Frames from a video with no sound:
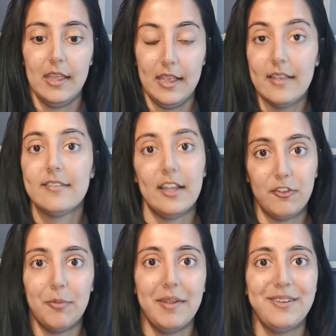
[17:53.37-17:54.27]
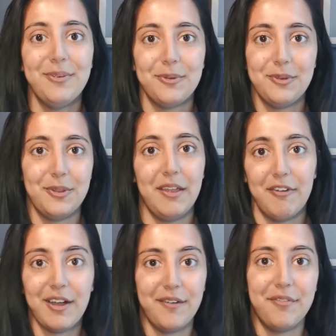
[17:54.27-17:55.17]
is detrimental to their
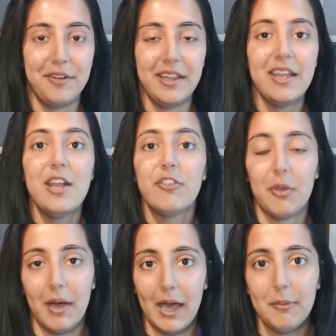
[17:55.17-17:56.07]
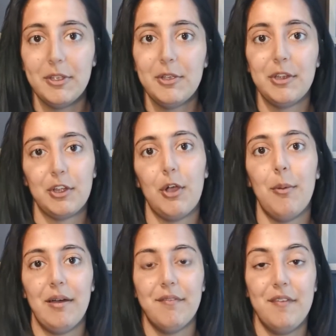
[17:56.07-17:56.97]
recovery. So how are you going to go
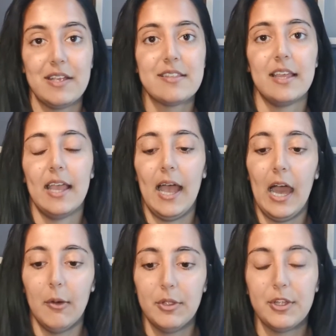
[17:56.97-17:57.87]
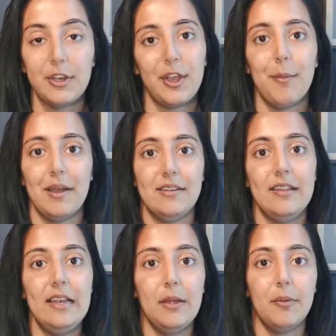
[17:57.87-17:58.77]
about fixing it? How are you going to go about
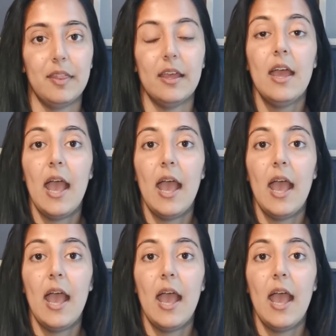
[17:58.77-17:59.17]
dealing with it?